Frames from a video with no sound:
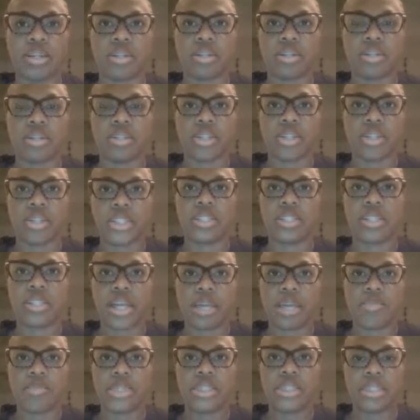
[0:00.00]
Your
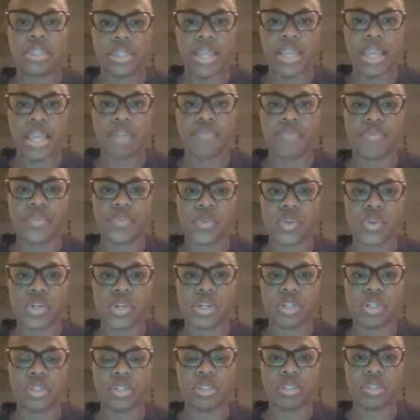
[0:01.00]
assignment today
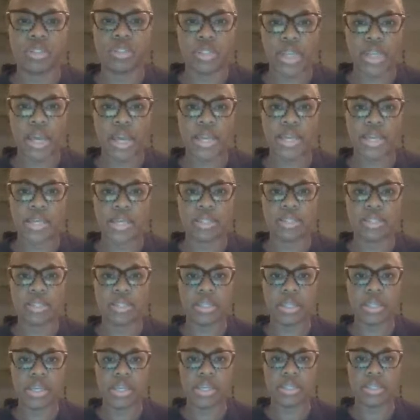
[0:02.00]
for science
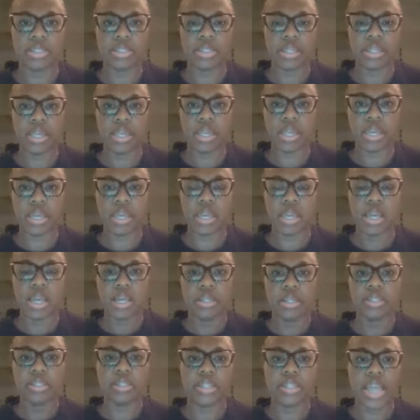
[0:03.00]
is the
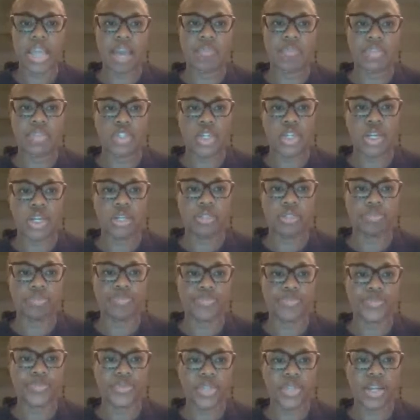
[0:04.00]
scavenger hunt.
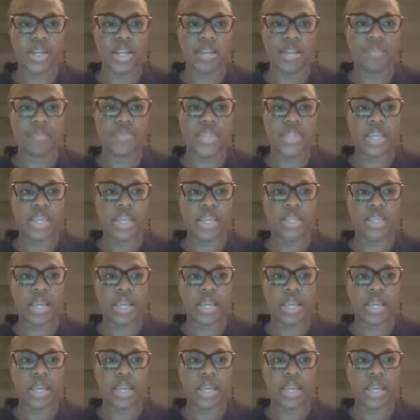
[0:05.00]
All right, thanks, guys.